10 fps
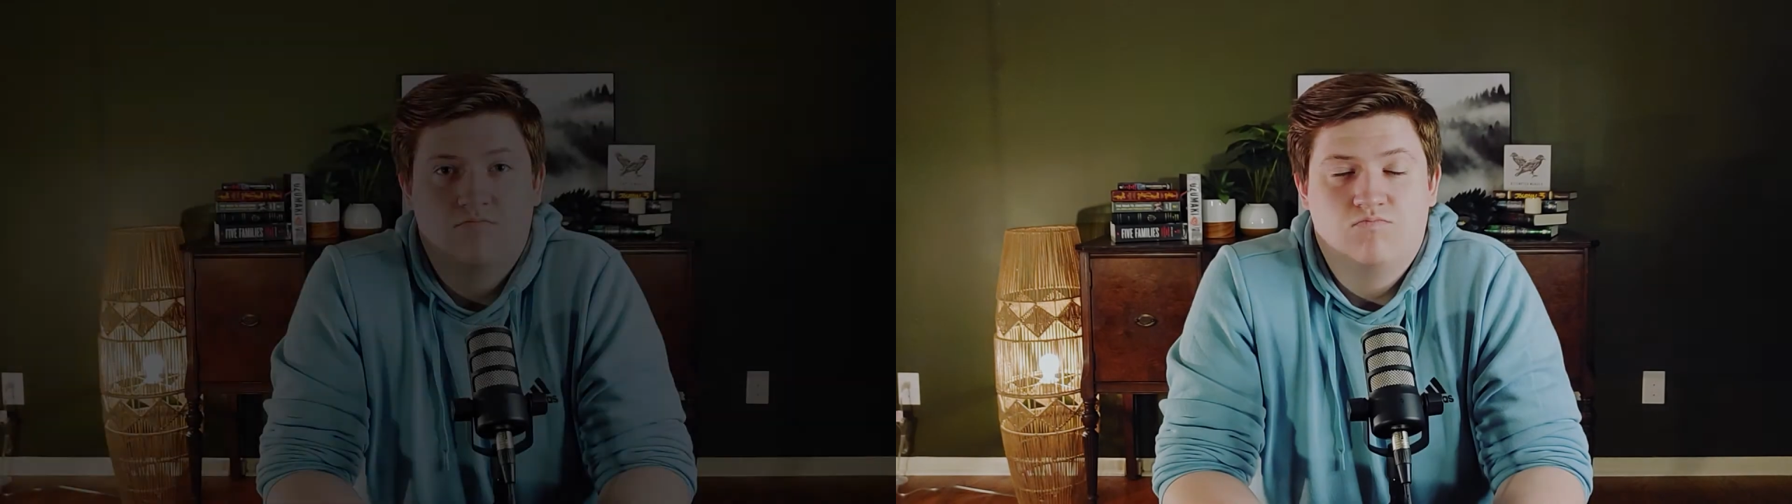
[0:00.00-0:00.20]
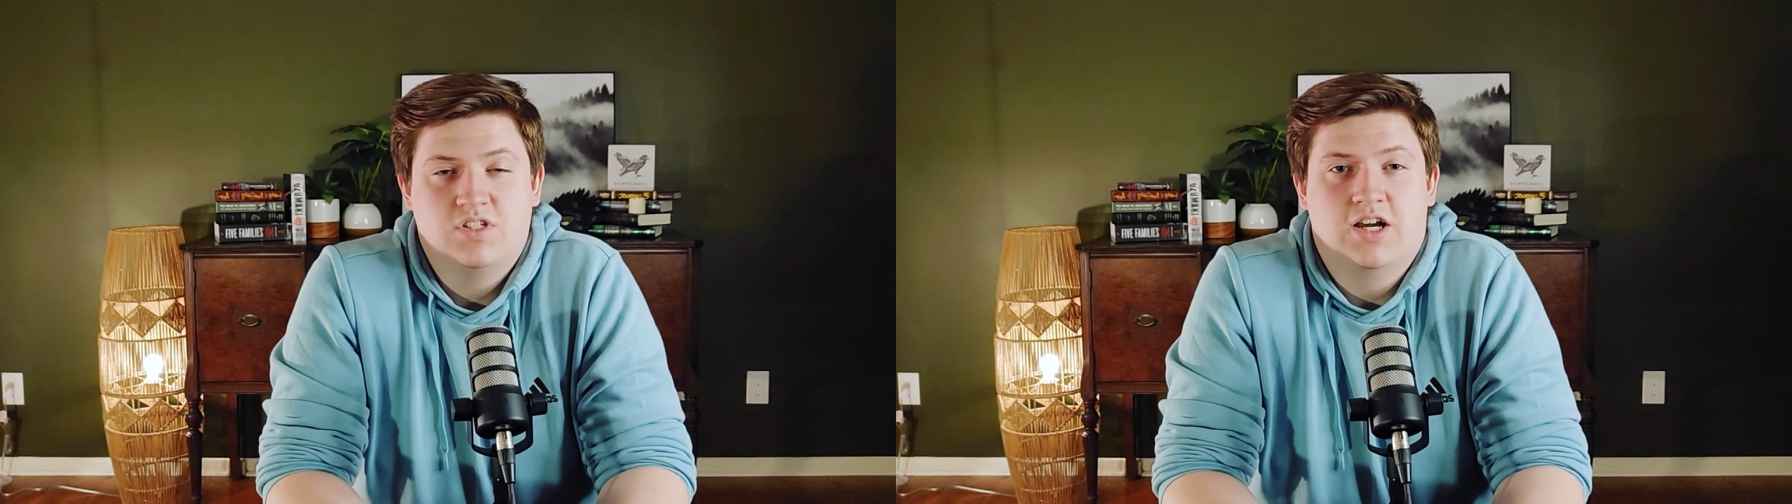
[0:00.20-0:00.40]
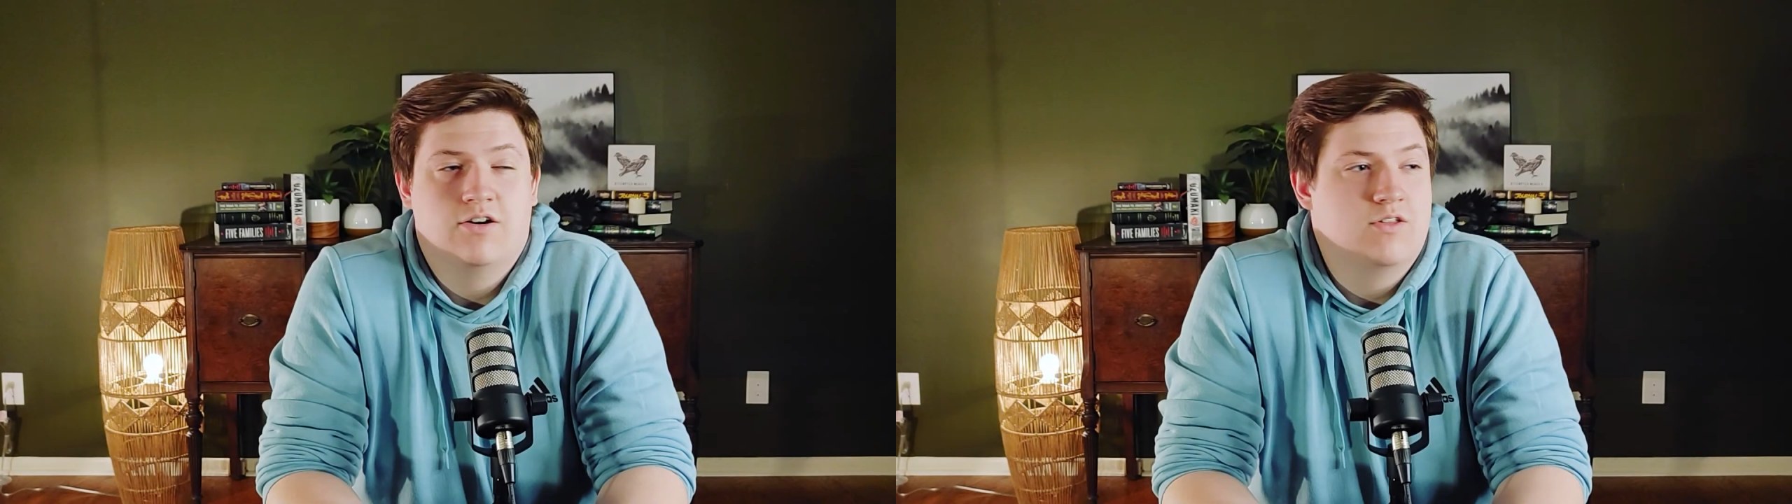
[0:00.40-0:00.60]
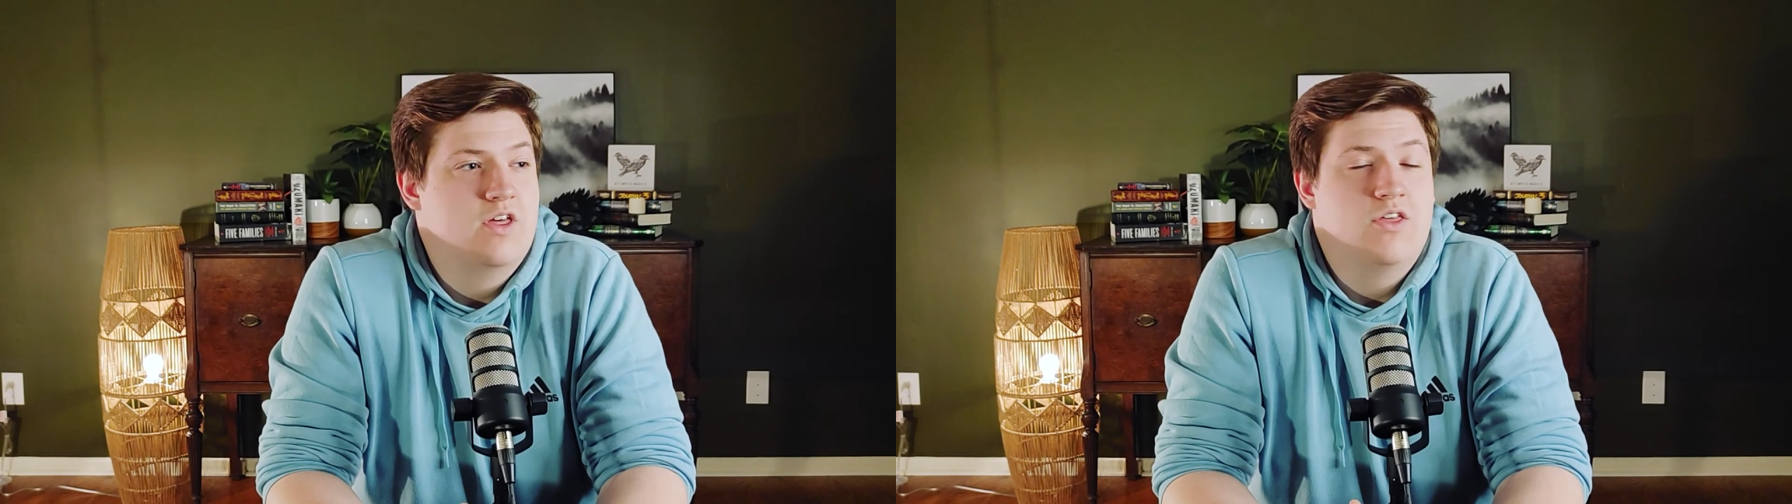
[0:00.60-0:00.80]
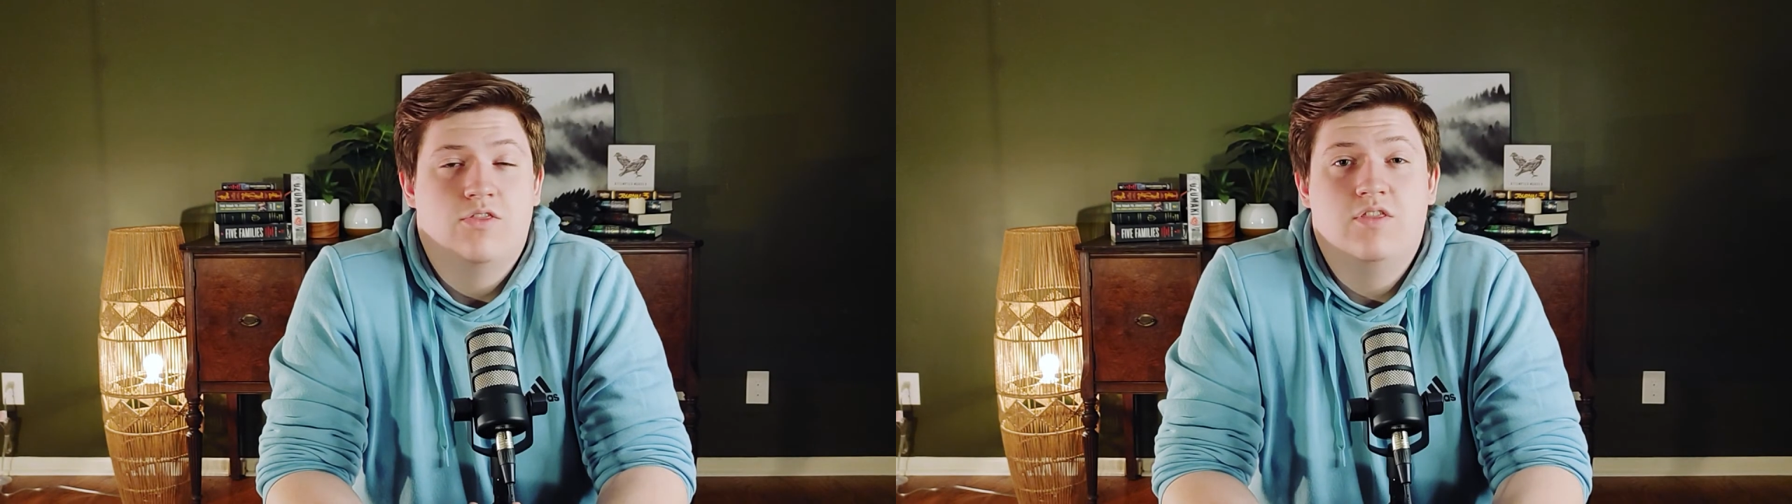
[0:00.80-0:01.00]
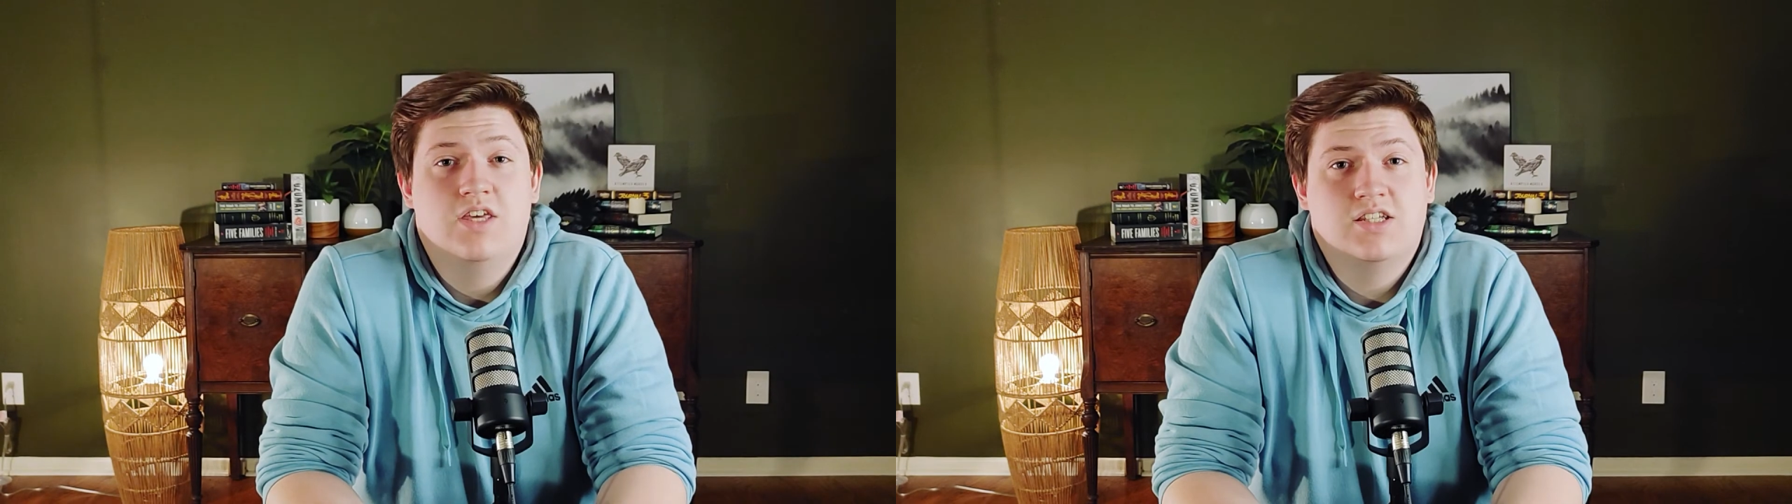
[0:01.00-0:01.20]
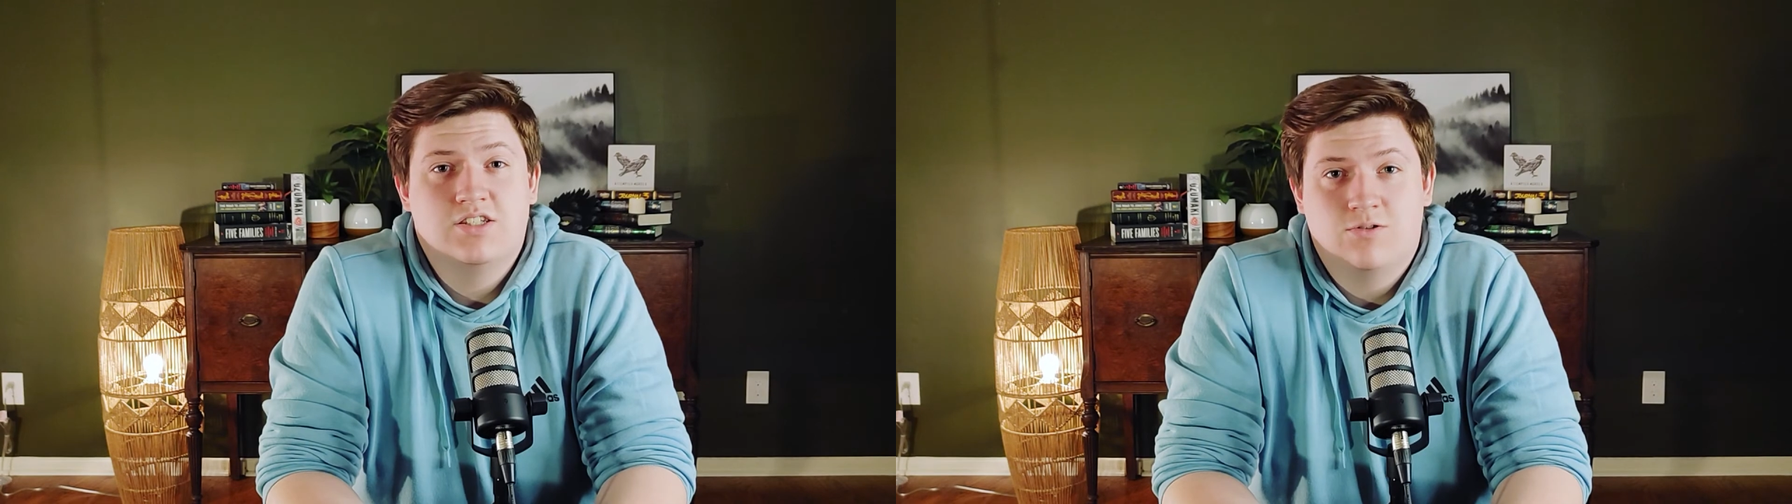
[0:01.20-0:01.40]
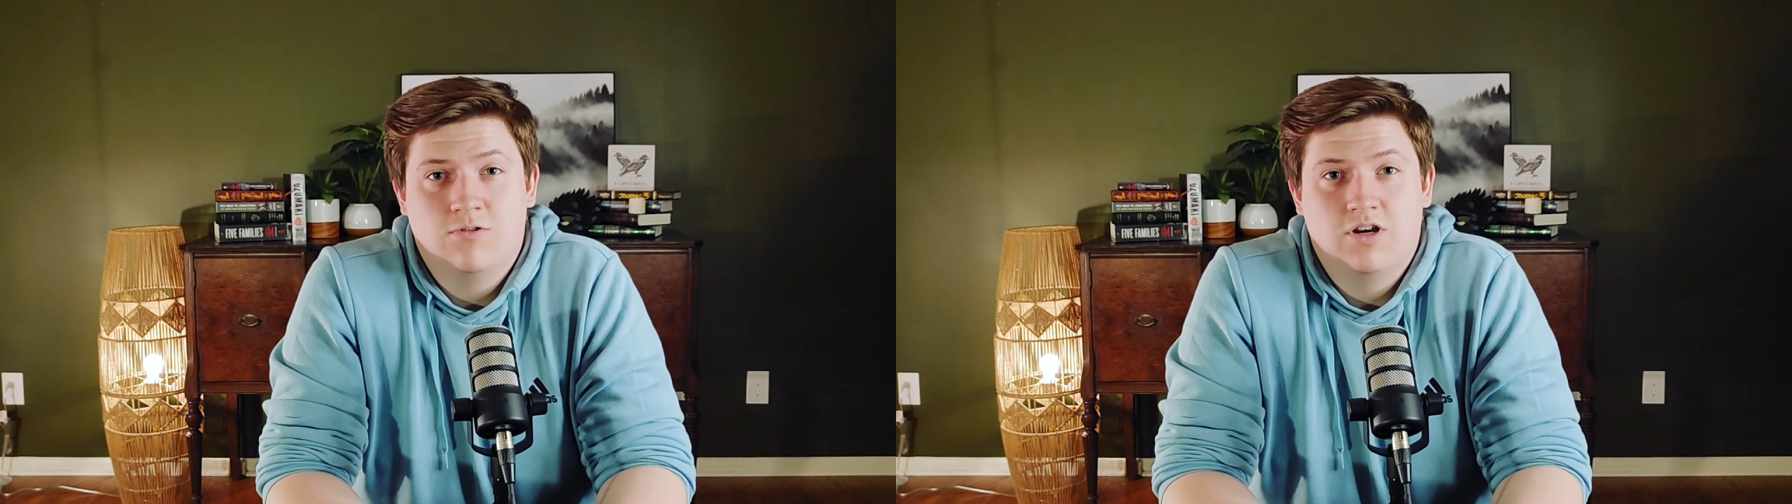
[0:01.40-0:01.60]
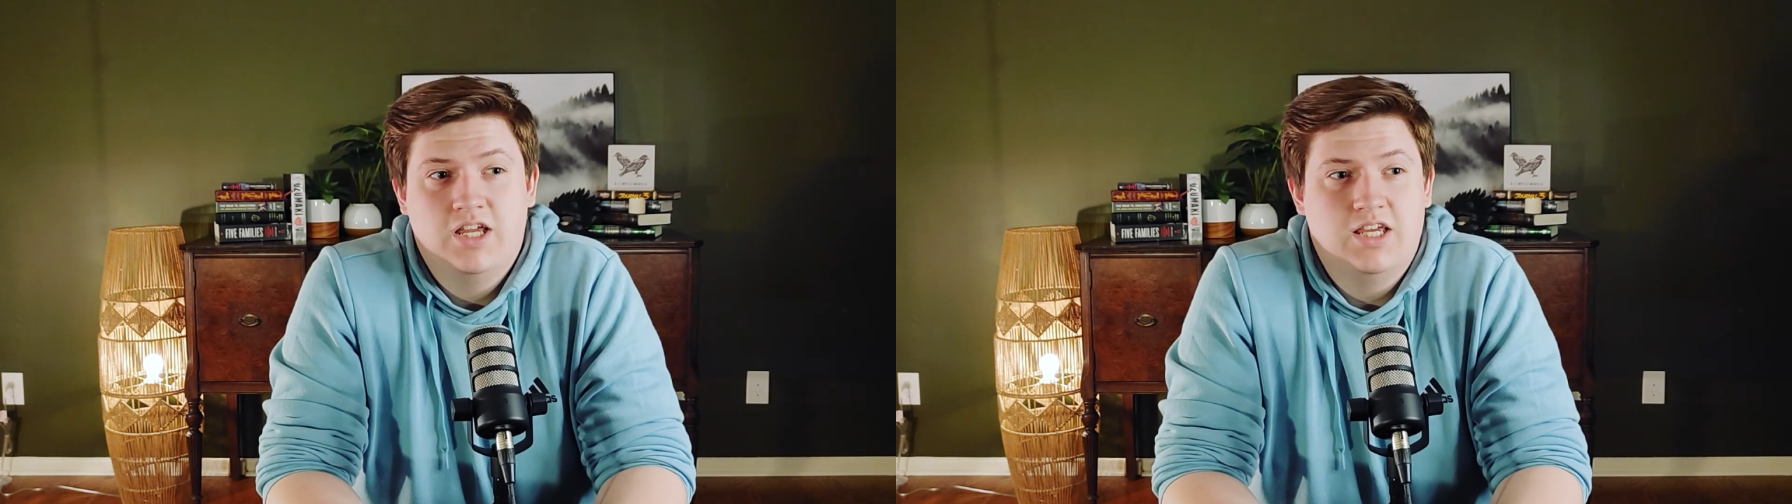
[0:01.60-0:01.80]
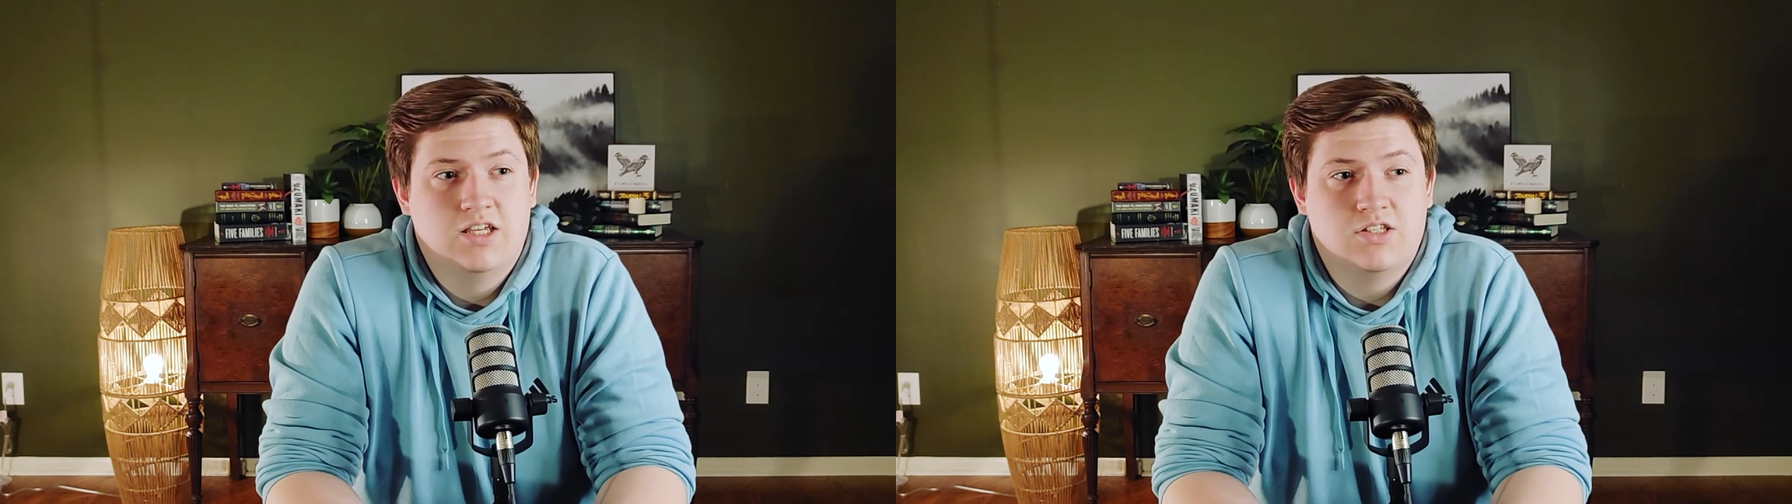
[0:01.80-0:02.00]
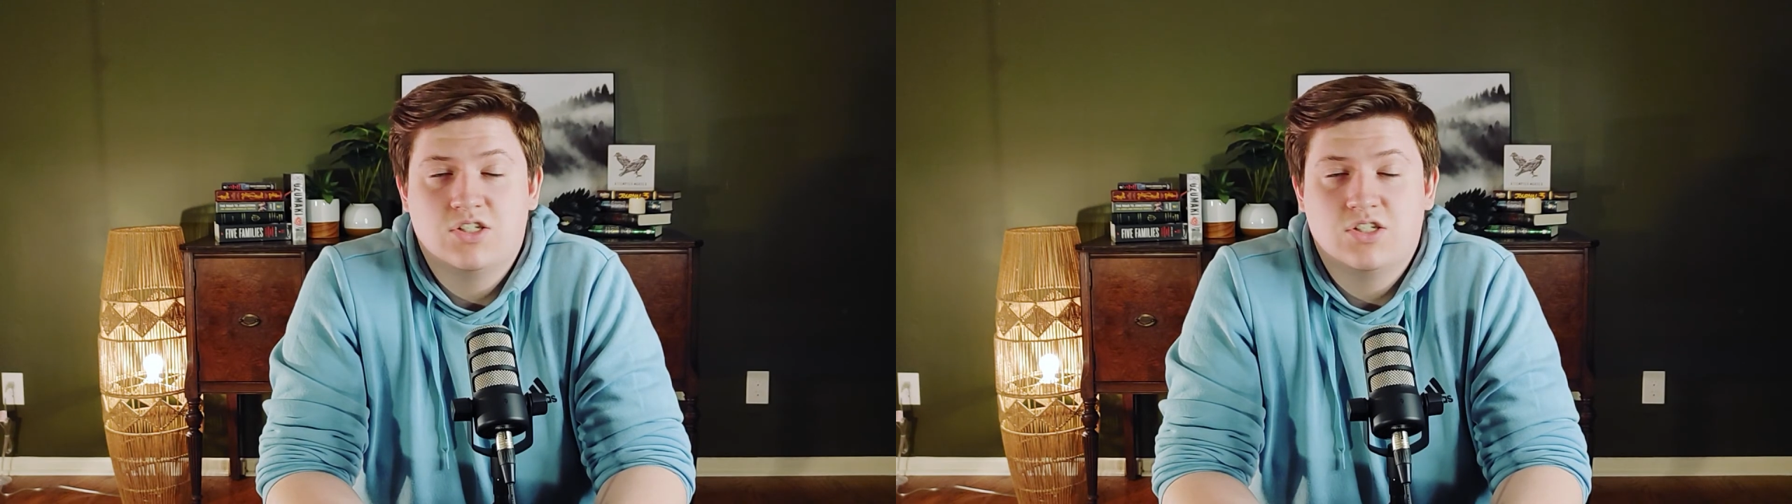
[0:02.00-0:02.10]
So, this story is